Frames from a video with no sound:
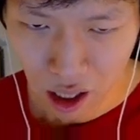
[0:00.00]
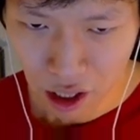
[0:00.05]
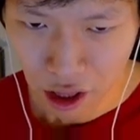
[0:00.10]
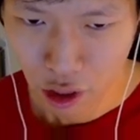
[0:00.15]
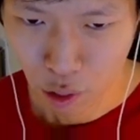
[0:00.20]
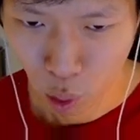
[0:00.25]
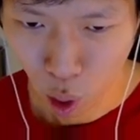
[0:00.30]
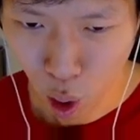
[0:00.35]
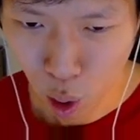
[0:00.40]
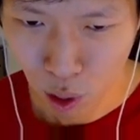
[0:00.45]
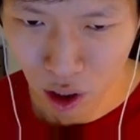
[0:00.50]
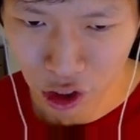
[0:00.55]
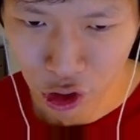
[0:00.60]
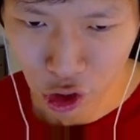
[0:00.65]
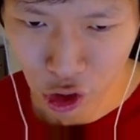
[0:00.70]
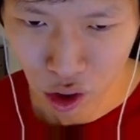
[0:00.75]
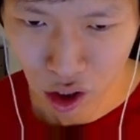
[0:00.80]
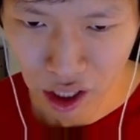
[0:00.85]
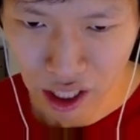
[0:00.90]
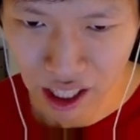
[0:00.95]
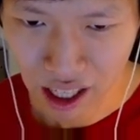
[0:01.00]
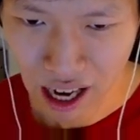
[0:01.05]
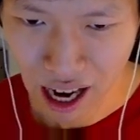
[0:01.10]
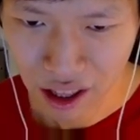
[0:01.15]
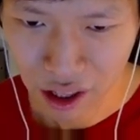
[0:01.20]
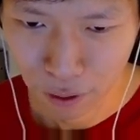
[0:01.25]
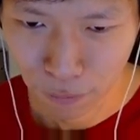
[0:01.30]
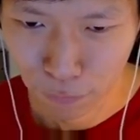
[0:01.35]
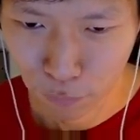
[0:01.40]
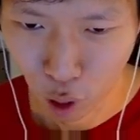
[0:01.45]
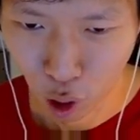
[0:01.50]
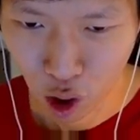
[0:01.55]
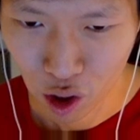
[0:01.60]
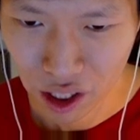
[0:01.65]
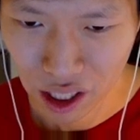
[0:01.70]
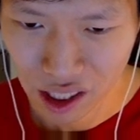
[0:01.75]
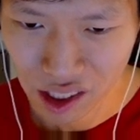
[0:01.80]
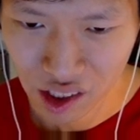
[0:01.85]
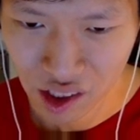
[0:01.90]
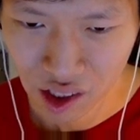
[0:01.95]
Throw a shuriken at the
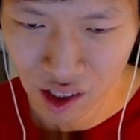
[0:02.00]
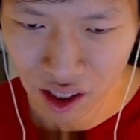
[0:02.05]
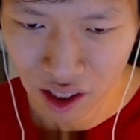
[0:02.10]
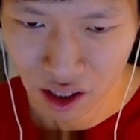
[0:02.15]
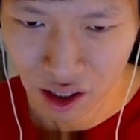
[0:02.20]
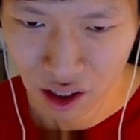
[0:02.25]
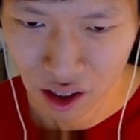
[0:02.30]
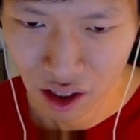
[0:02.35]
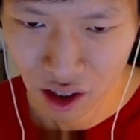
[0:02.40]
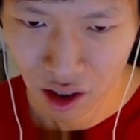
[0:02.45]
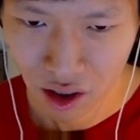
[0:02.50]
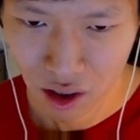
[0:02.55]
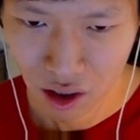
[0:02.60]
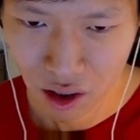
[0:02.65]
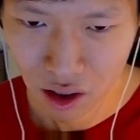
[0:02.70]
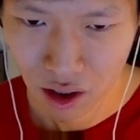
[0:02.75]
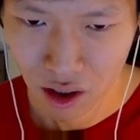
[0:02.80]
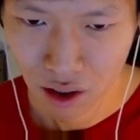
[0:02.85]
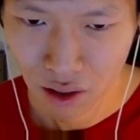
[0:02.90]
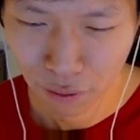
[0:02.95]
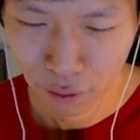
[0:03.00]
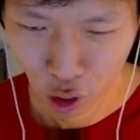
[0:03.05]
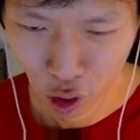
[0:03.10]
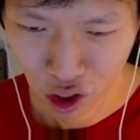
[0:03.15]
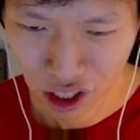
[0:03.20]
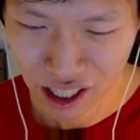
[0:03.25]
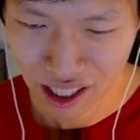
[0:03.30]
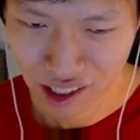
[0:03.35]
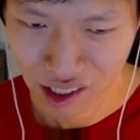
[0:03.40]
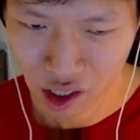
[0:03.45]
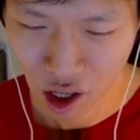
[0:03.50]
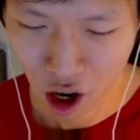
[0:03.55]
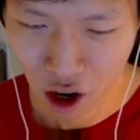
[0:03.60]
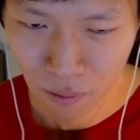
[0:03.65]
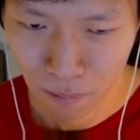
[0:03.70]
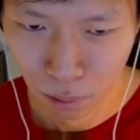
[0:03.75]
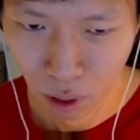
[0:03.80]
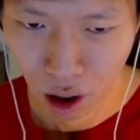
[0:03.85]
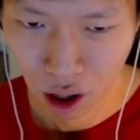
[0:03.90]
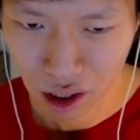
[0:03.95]
furthest
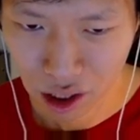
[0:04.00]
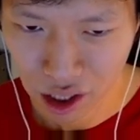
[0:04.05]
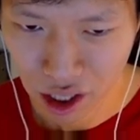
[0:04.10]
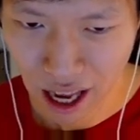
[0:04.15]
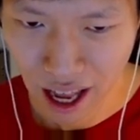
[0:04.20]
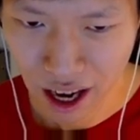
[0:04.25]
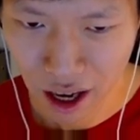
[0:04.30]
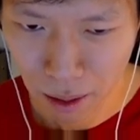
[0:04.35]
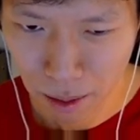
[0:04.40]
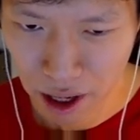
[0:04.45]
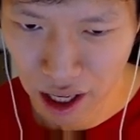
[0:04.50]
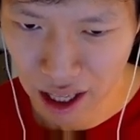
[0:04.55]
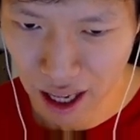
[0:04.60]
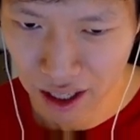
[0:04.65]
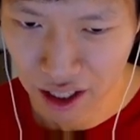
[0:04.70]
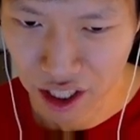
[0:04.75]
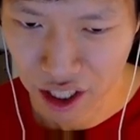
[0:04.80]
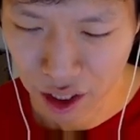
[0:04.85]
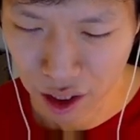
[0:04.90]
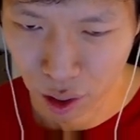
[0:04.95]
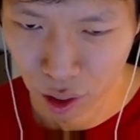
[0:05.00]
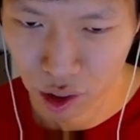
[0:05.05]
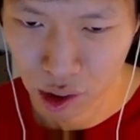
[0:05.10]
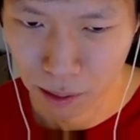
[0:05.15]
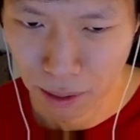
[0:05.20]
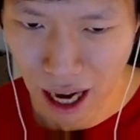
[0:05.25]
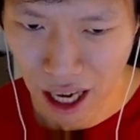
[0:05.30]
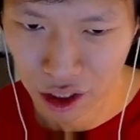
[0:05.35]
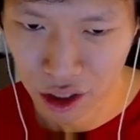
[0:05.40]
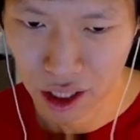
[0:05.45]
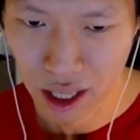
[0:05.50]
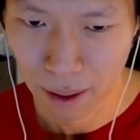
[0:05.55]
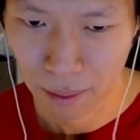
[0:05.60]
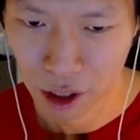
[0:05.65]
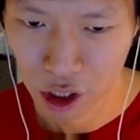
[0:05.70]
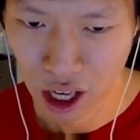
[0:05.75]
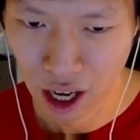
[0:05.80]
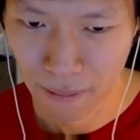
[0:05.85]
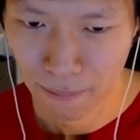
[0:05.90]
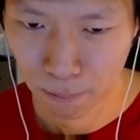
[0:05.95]
unmarked enemy that deals magic
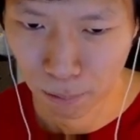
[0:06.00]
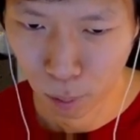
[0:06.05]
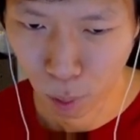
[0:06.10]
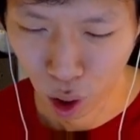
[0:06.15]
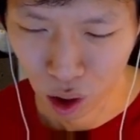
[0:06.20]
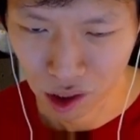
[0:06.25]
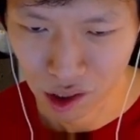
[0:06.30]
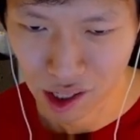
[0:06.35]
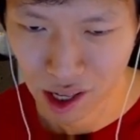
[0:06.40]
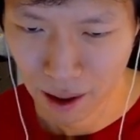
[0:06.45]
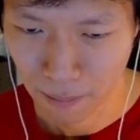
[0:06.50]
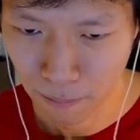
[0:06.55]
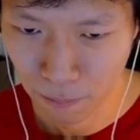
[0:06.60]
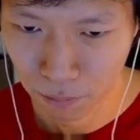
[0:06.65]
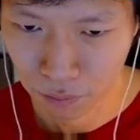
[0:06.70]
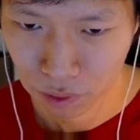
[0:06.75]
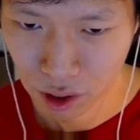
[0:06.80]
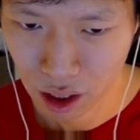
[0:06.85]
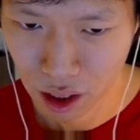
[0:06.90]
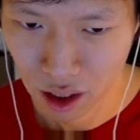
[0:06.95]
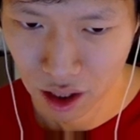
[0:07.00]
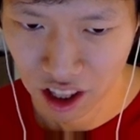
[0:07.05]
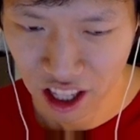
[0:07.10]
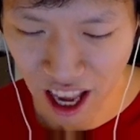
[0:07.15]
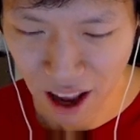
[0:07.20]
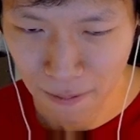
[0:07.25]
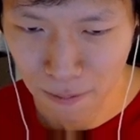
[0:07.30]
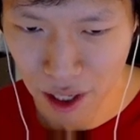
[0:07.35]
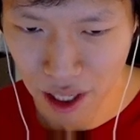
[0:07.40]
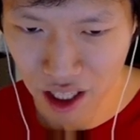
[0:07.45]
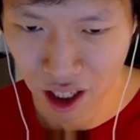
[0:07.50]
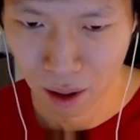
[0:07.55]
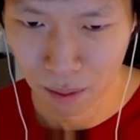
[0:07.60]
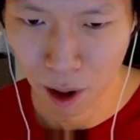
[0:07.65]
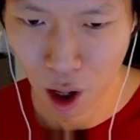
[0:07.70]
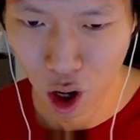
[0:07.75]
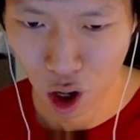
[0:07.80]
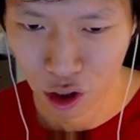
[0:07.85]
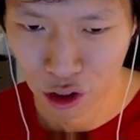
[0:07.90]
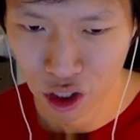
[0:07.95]
damage and marks them. Then become
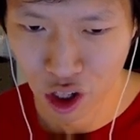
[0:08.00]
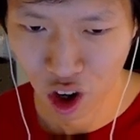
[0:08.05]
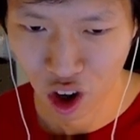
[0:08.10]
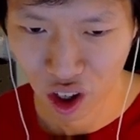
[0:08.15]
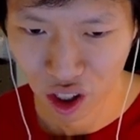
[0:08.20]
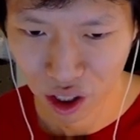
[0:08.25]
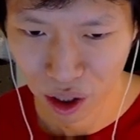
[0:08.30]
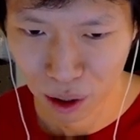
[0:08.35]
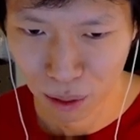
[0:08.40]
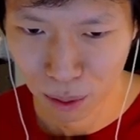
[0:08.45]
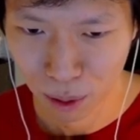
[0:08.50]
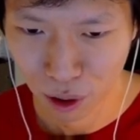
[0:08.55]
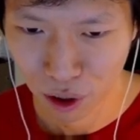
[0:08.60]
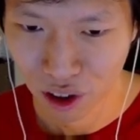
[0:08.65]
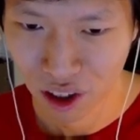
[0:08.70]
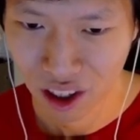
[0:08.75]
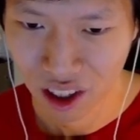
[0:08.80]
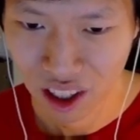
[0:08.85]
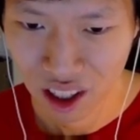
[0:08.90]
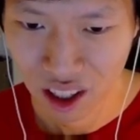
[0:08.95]
untargetable.